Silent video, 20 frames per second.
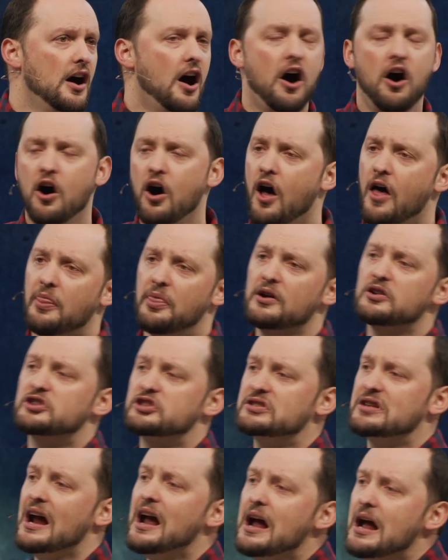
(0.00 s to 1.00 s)
Uh,
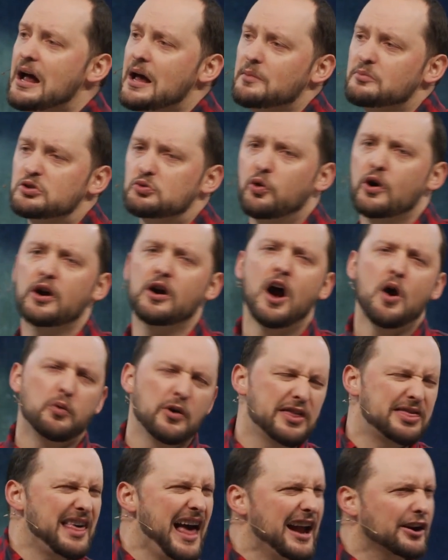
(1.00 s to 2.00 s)
there's times where,
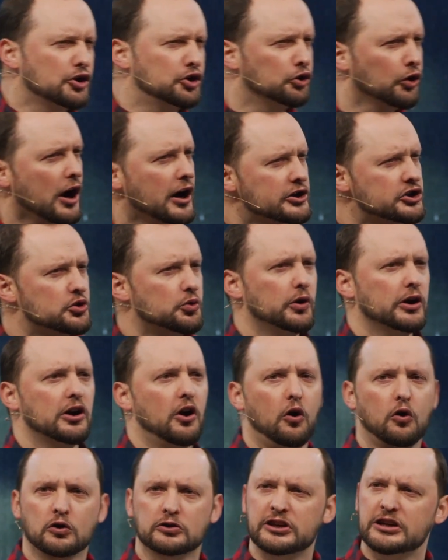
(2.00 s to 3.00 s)
with that grudge we're
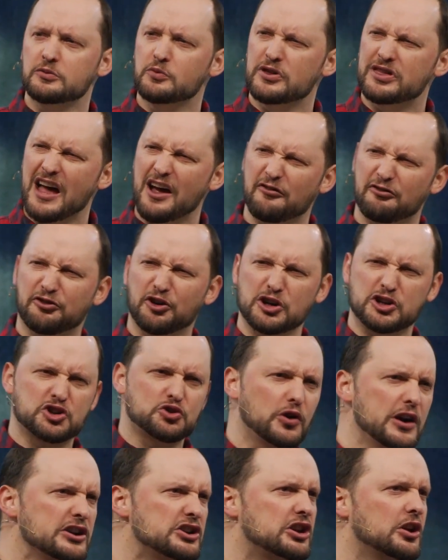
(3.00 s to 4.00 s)
holding, with that
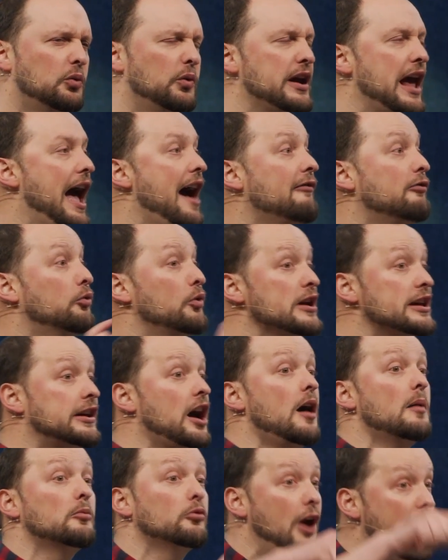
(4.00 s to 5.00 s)
frustration we have, we
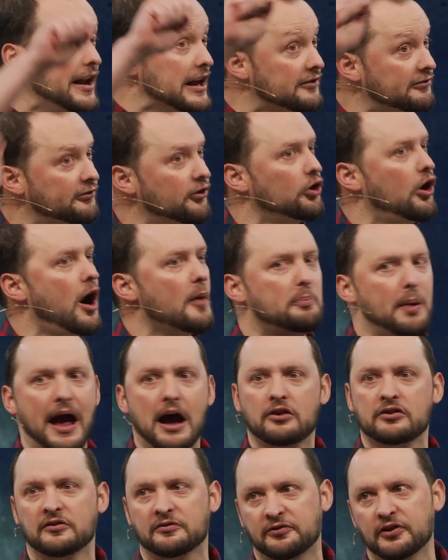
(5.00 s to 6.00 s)
come ready for our
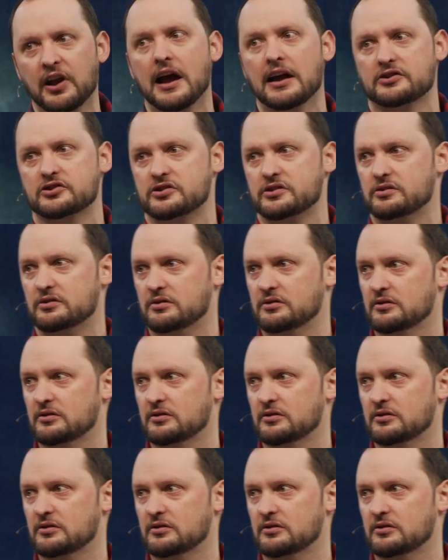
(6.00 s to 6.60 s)
pound of flesh.